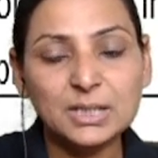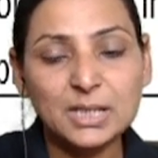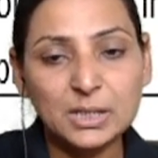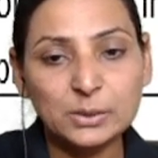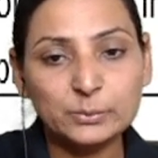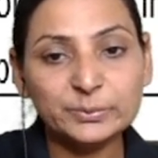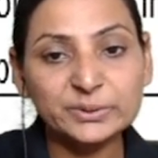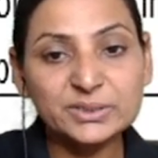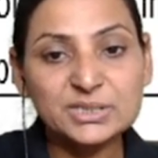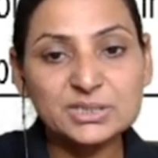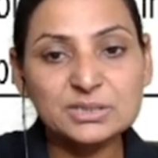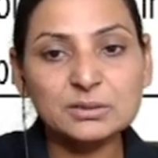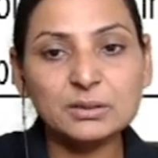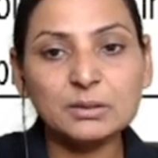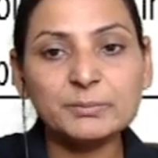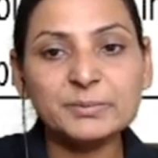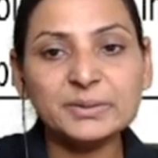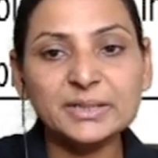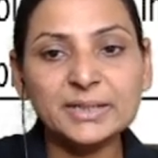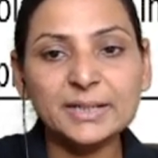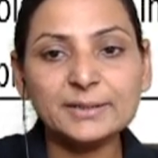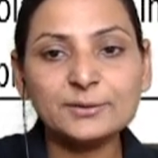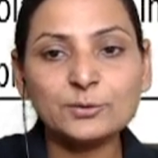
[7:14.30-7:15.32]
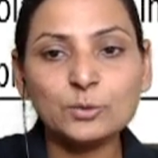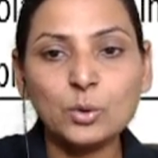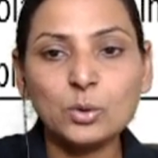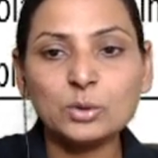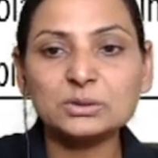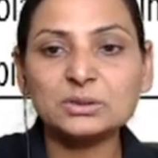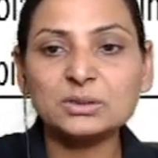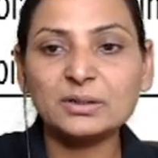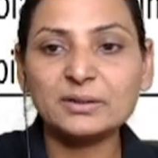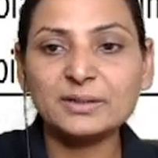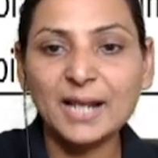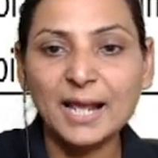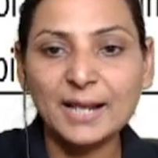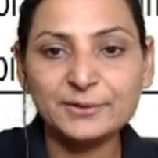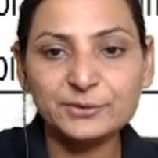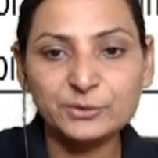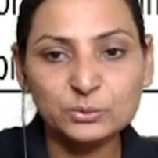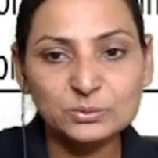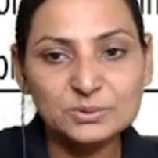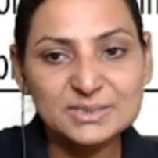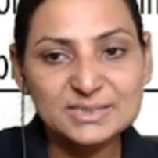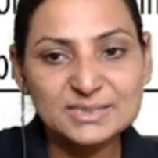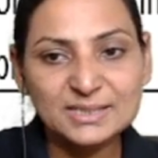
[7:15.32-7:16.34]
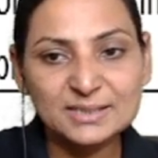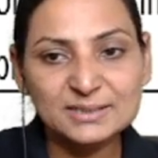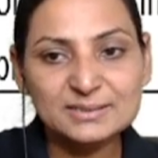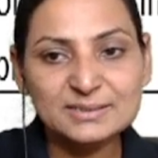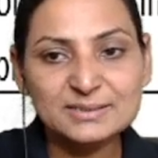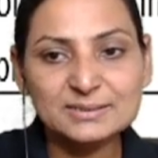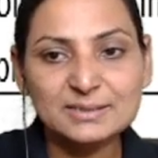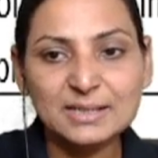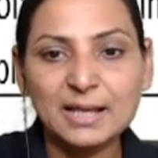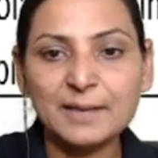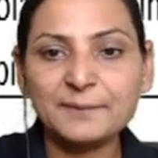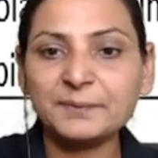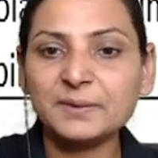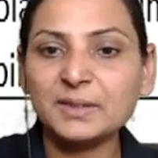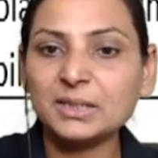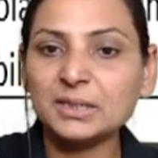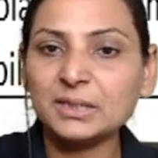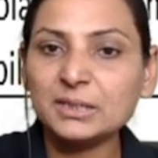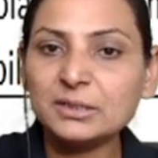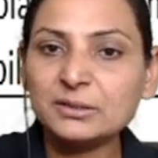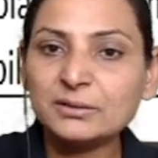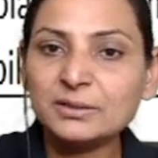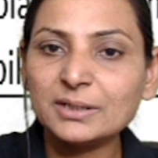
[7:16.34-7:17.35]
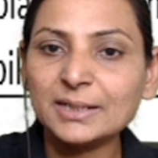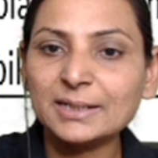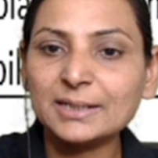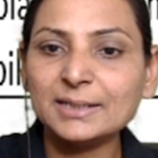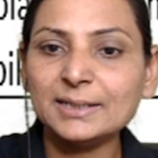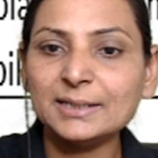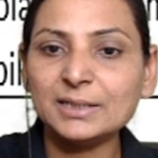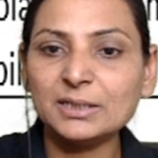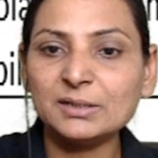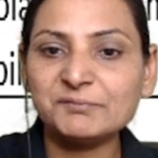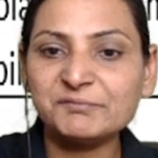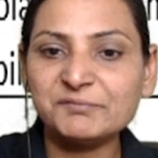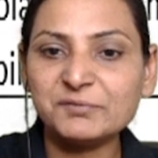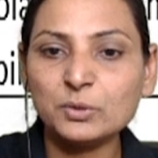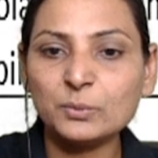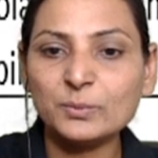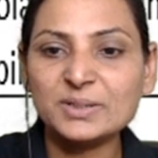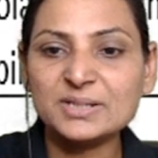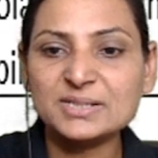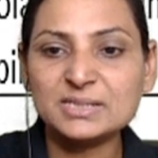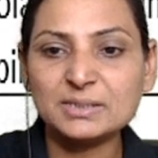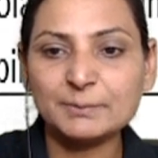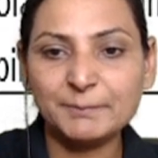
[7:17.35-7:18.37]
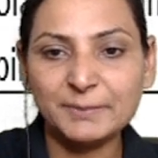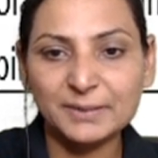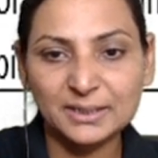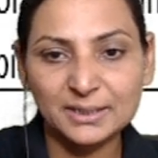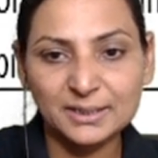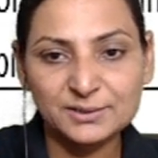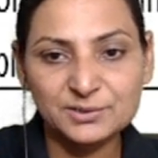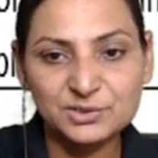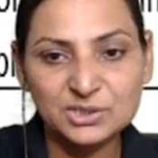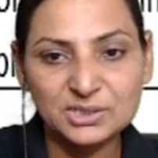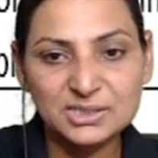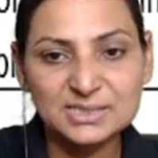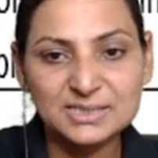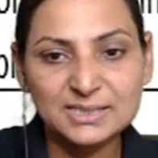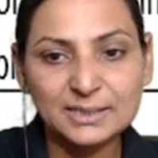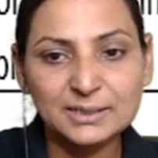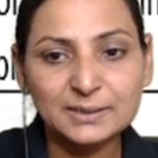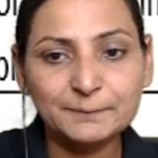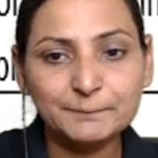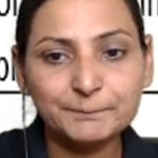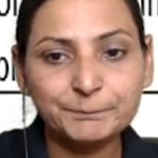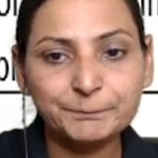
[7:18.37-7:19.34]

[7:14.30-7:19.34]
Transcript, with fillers: which terminate on the granule cells and indirectly influence the Purkinje cell.